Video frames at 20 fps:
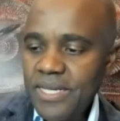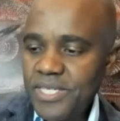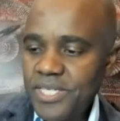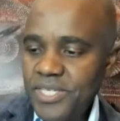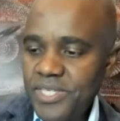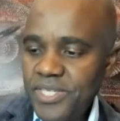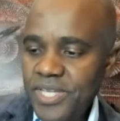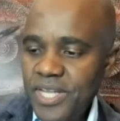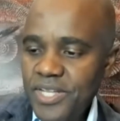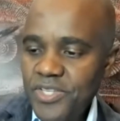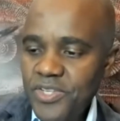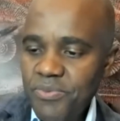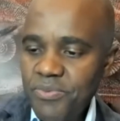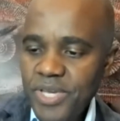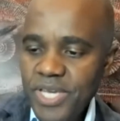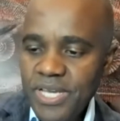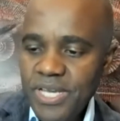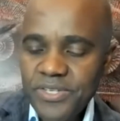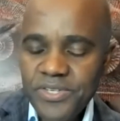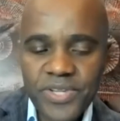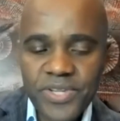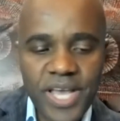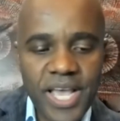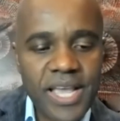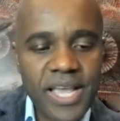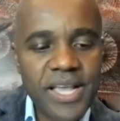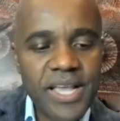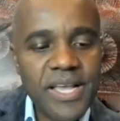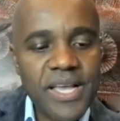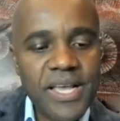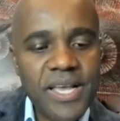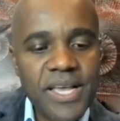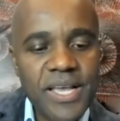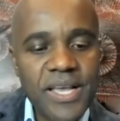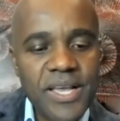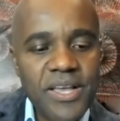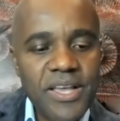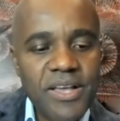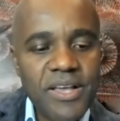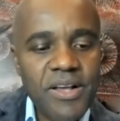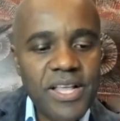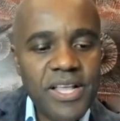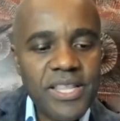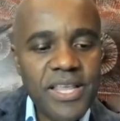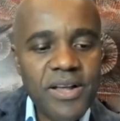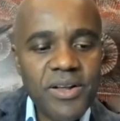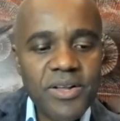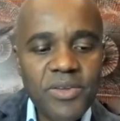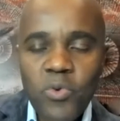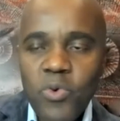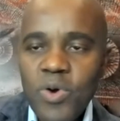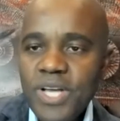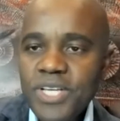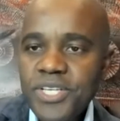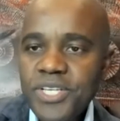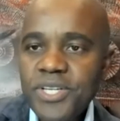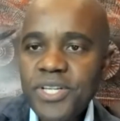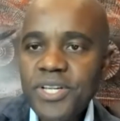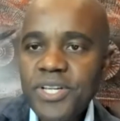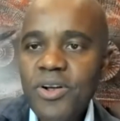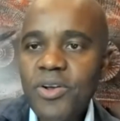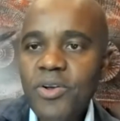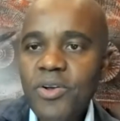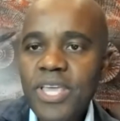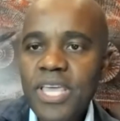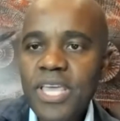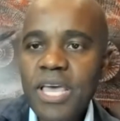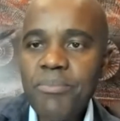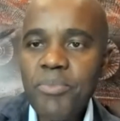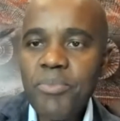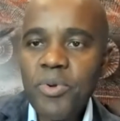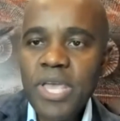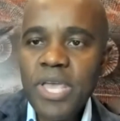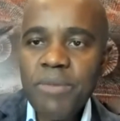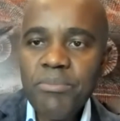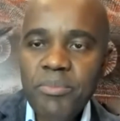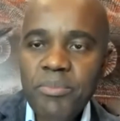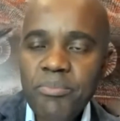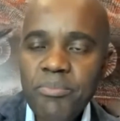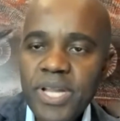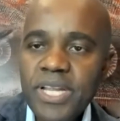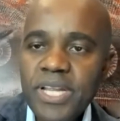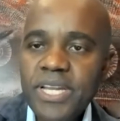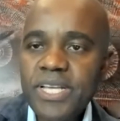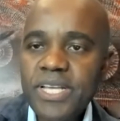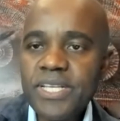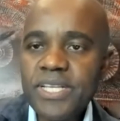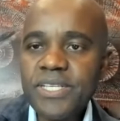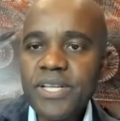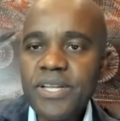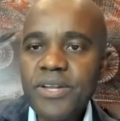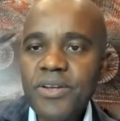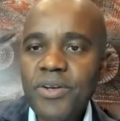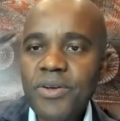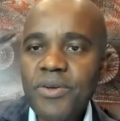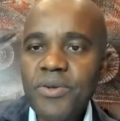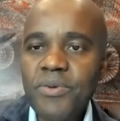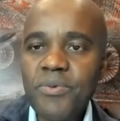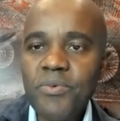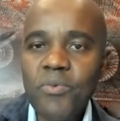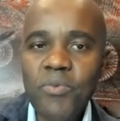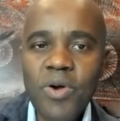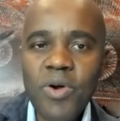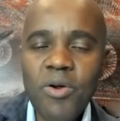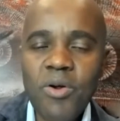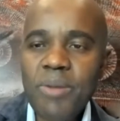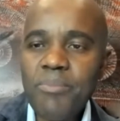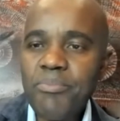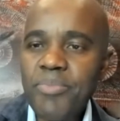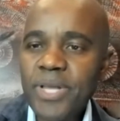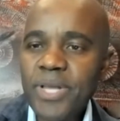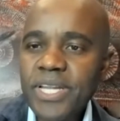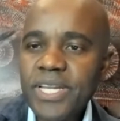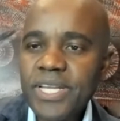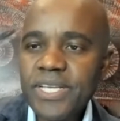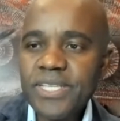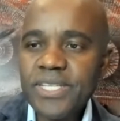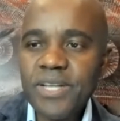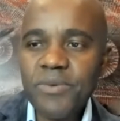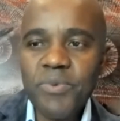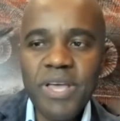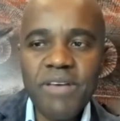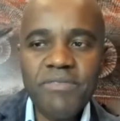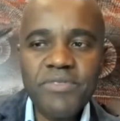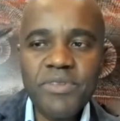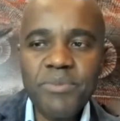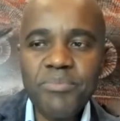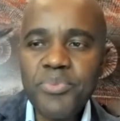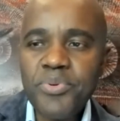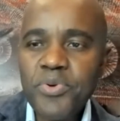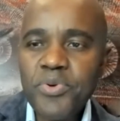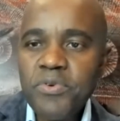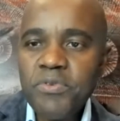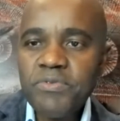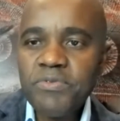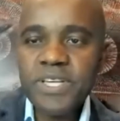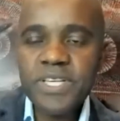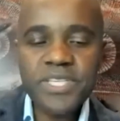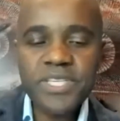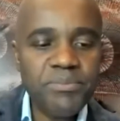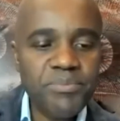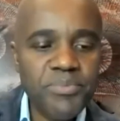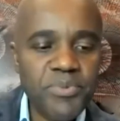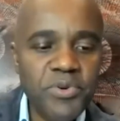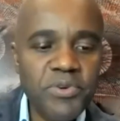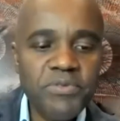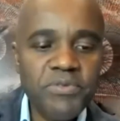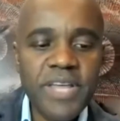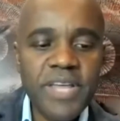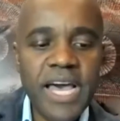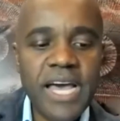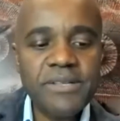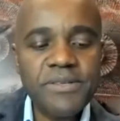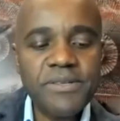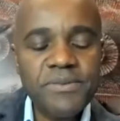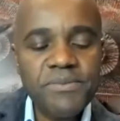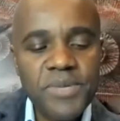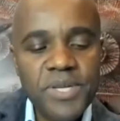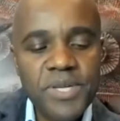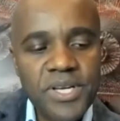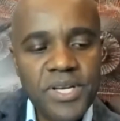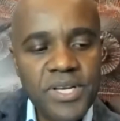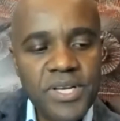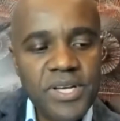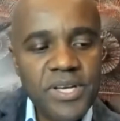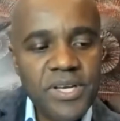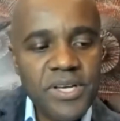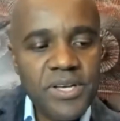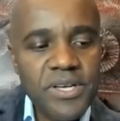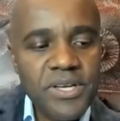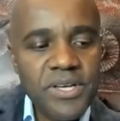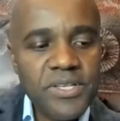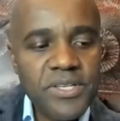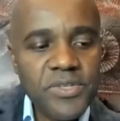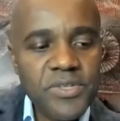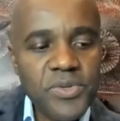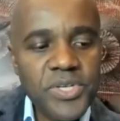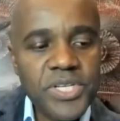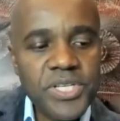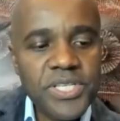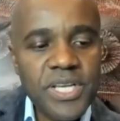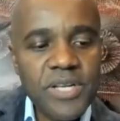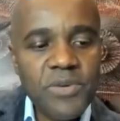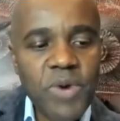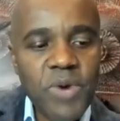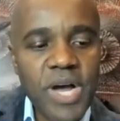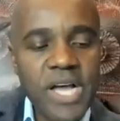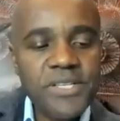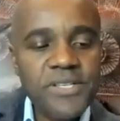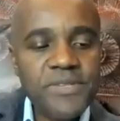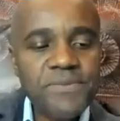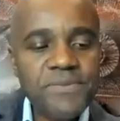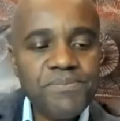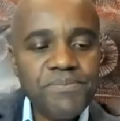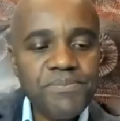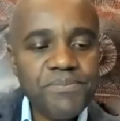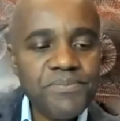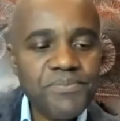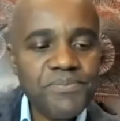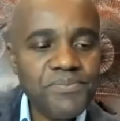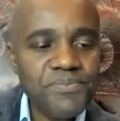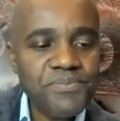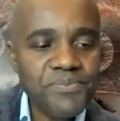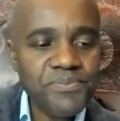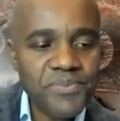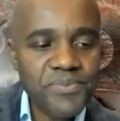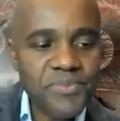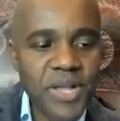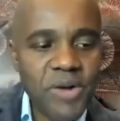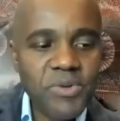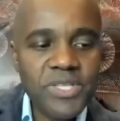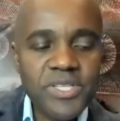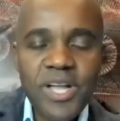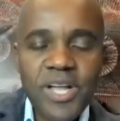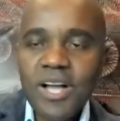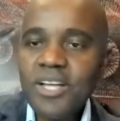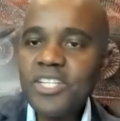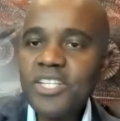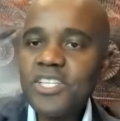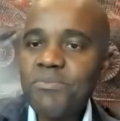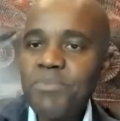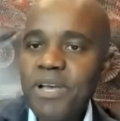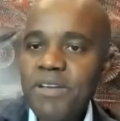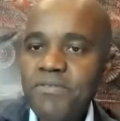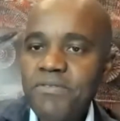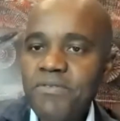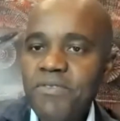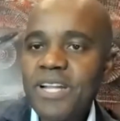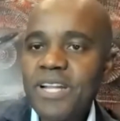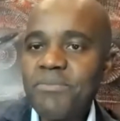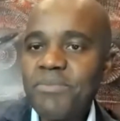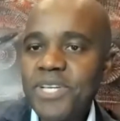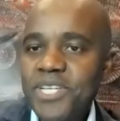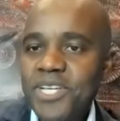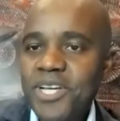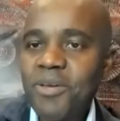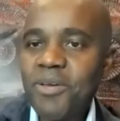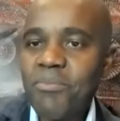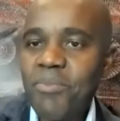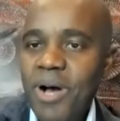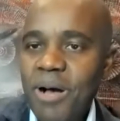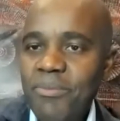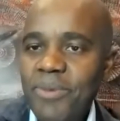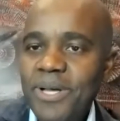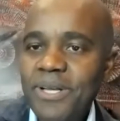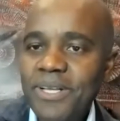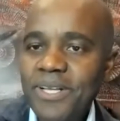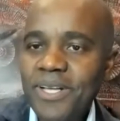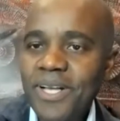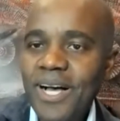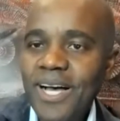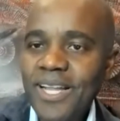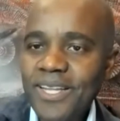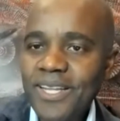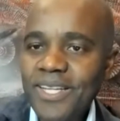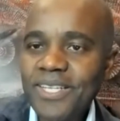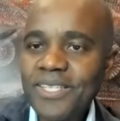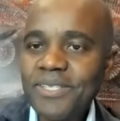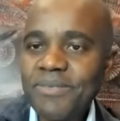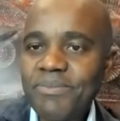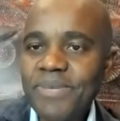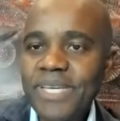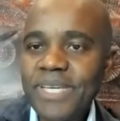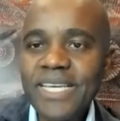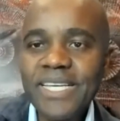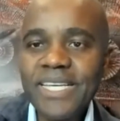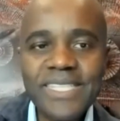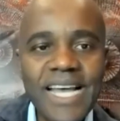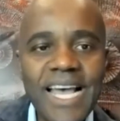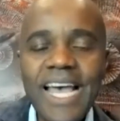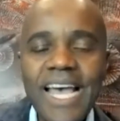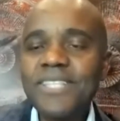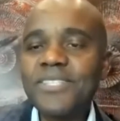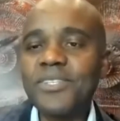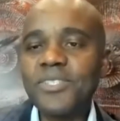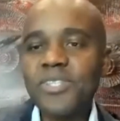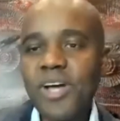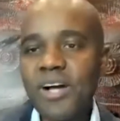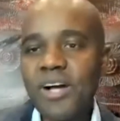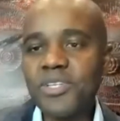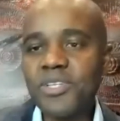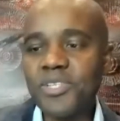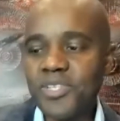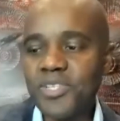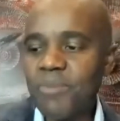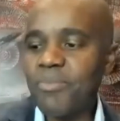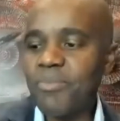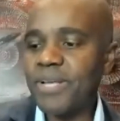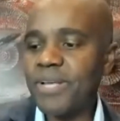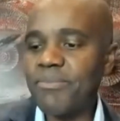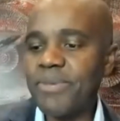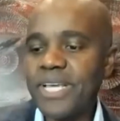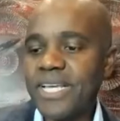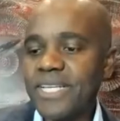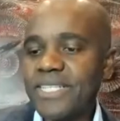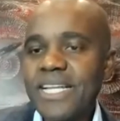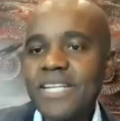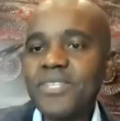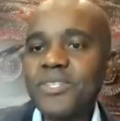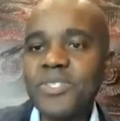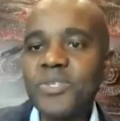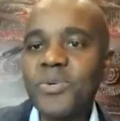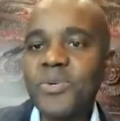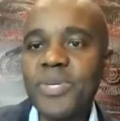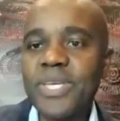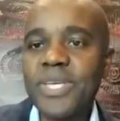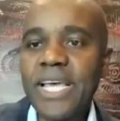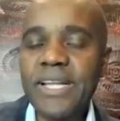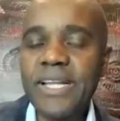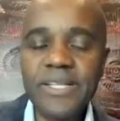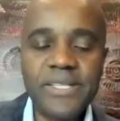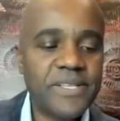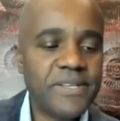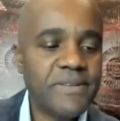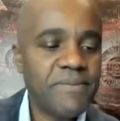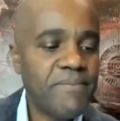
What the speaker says: she said to me yesterday. They're questioning our capabilities and our abilities, and we have to prove this and prove that. So she said, Wes, I was talking to my friend Michelle Obama on this because I had to talk to somebody because I just don't get it.